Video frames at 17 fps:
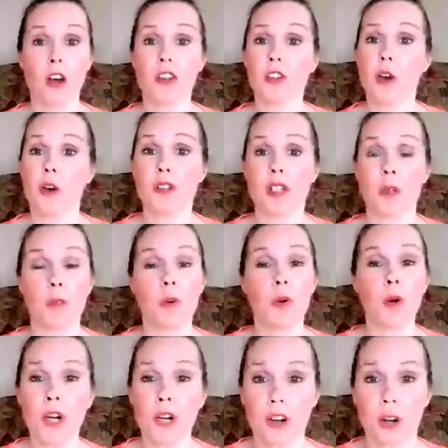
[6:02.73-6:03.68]
also a
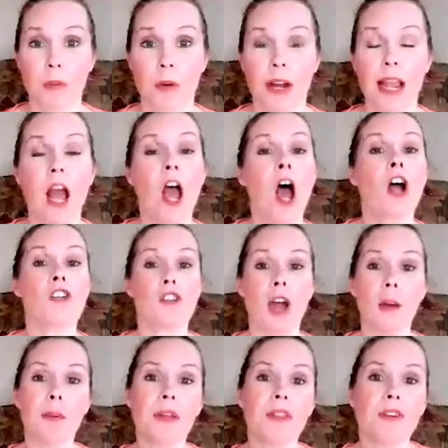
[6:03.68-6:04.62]
support group, right?
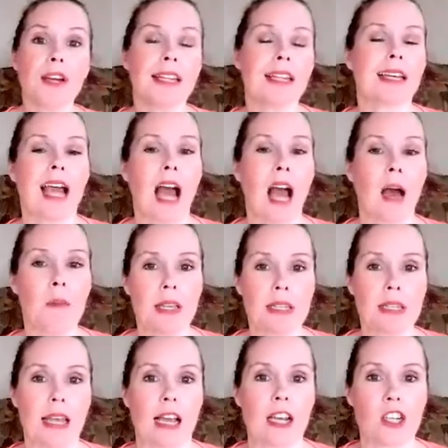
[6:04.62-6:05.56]
Drop a 3 in the
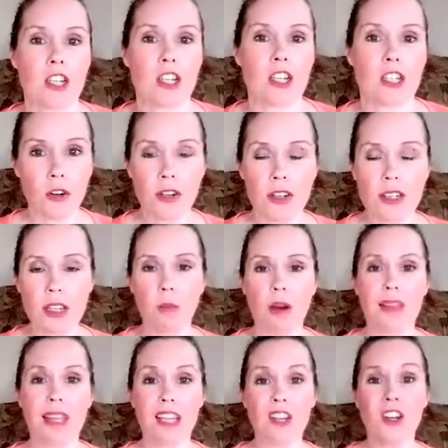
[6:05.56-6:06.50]
comment section if you're
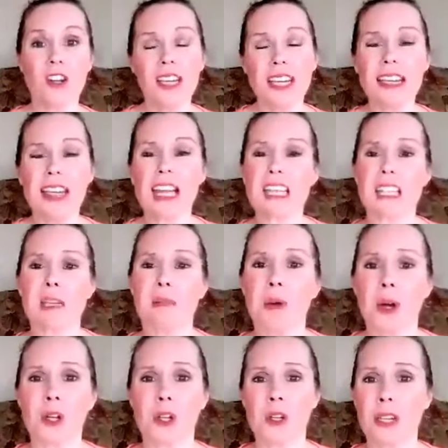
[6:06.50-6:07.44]
someone that you need that
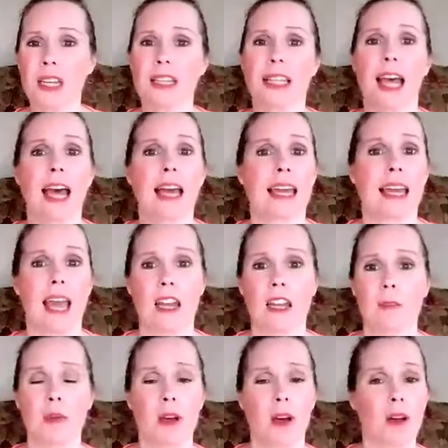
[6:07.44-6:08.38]
support, you need that
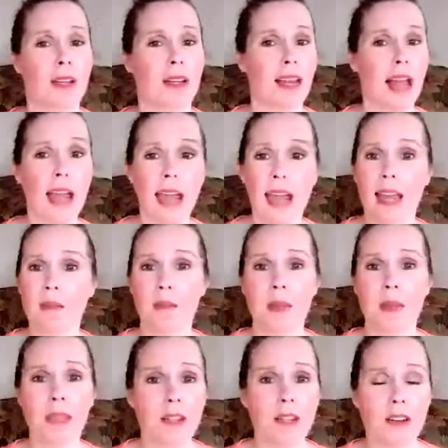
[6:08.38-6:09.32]
accountability. Hey,
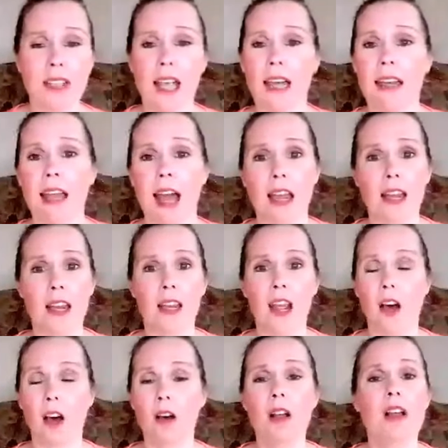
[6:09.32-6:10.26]
been there, done that,
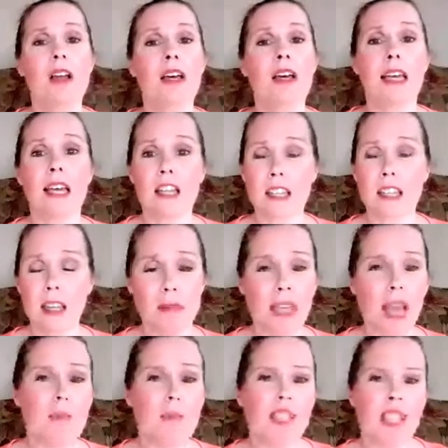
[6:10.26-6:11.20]

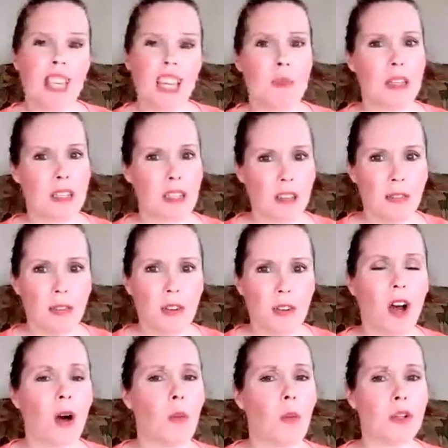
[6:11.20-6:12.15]
Sometimes it can be
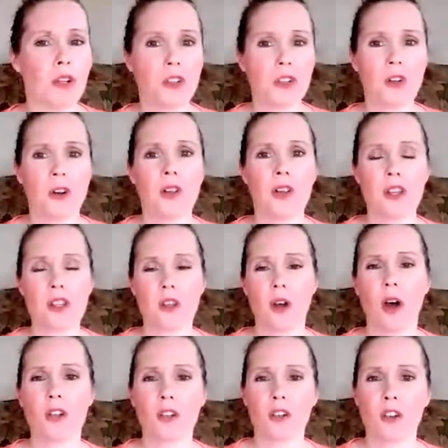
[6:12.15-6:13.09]
difficult when you're doing
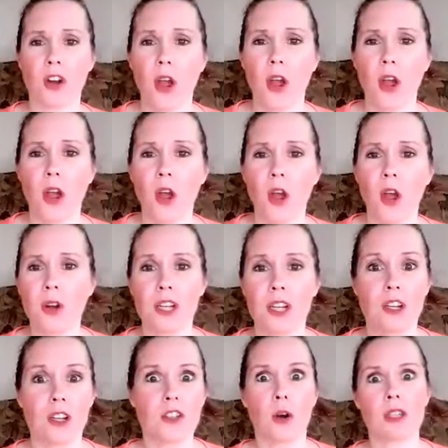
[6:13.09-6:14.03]
this on your own, and
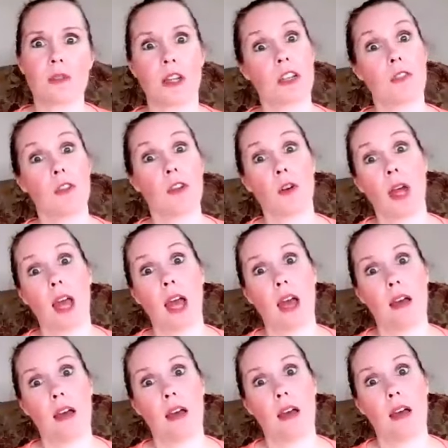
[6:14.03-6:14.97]
you don't, especially if you don't
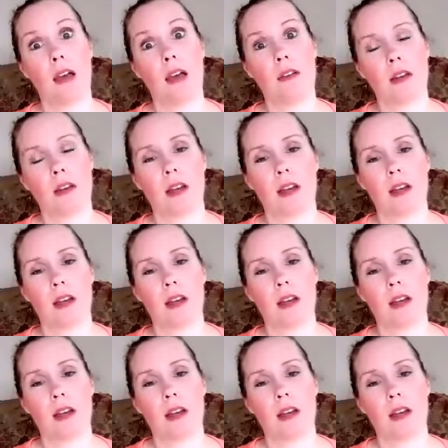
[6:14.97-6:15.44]
have a